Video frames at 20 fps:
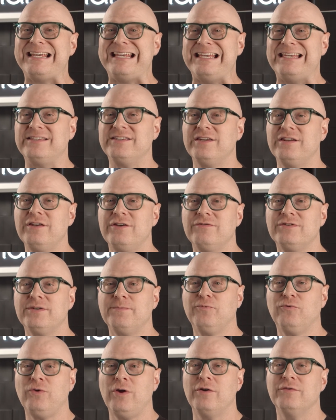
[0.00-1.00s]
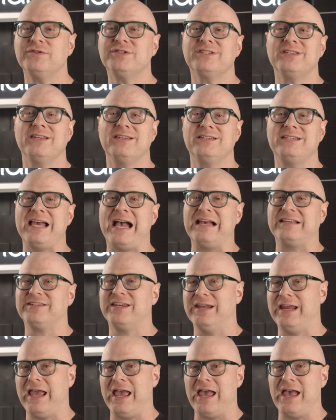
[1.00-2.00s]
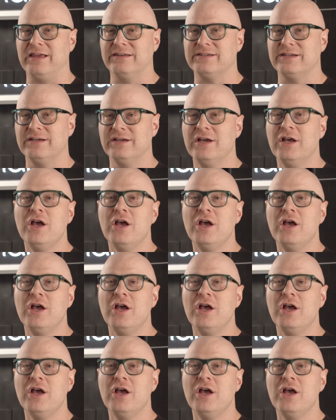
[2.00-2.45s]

easy-to-use approach to the task at hand.